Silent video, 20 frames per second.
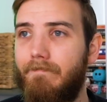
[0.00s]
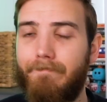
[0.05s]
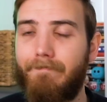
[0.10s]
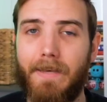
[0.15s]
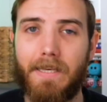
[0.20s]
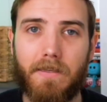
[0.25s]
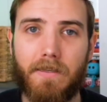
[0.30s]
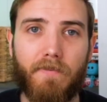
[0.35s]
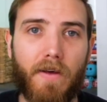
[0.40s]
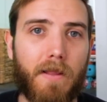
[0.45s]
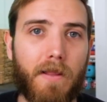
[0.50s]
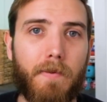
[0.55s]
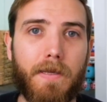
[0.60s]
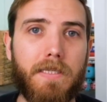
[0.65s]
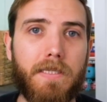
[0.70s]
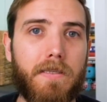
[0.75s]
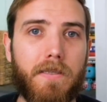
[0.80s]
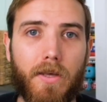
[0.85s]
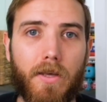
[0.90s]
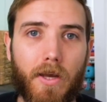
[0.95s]
these
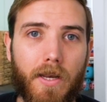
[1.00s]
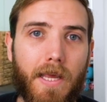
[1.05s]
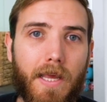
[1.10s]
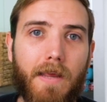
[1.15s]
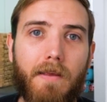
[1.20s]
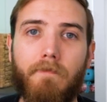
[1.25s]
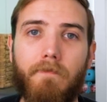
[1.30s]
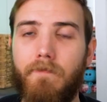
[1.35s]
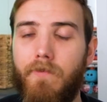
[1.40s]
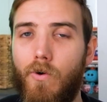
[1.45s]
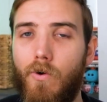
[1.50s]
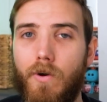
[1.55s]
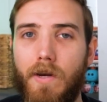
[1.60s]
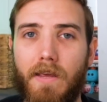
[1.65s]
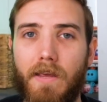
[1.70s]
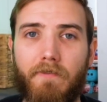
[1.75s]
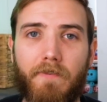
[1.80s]
developments 30, 40,